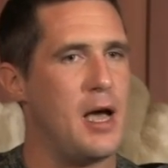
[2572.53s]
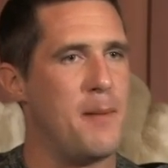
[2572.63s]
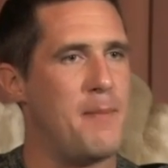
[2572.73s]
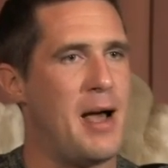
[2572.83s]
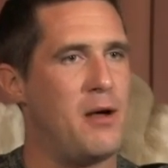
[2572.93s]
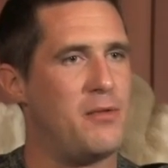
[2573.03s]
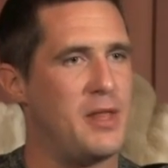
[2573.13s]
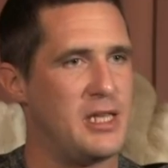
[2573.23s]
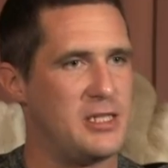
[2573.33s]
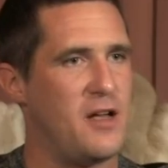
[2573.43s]

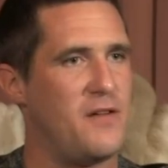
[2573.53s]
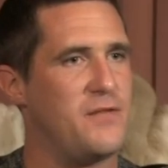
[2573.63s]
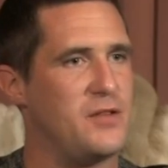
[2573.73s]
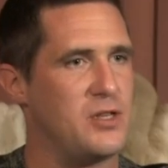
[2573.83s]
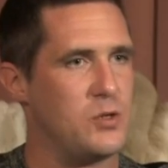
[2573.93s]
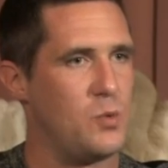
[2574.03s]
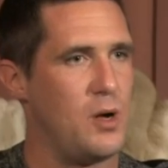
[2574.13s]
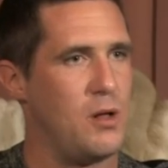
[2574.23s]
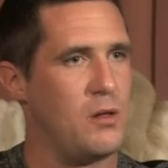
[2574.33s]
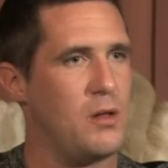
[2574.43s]
amount that suffers as
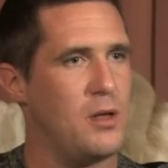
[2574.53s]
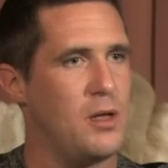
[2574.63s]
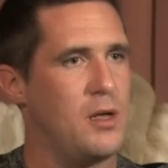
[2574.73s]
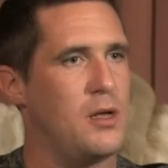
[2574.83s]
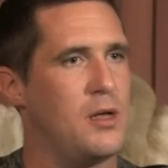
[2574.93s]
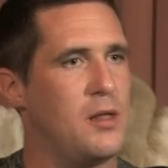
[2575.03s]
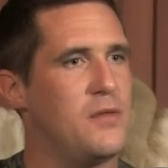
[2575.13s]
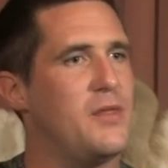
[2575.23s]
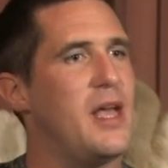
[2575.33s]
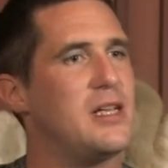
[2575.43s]
well.
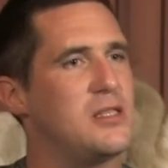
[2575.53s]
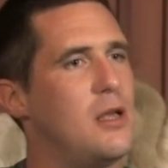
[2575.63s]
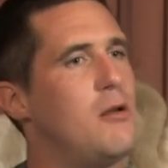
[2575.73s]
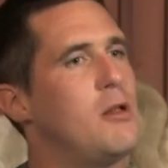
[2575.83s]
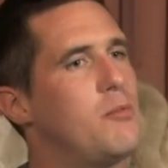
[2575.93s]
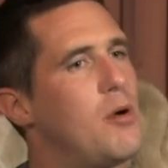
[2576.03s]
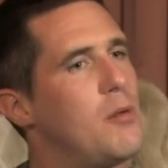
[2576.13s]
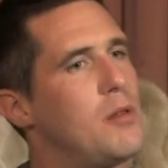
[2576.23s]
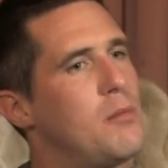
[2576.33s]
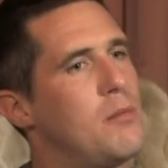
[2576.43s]
That's the only
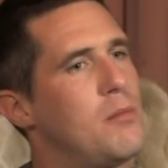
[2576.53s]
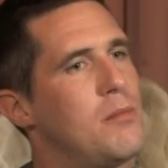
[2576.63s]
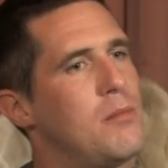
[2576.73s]
problem.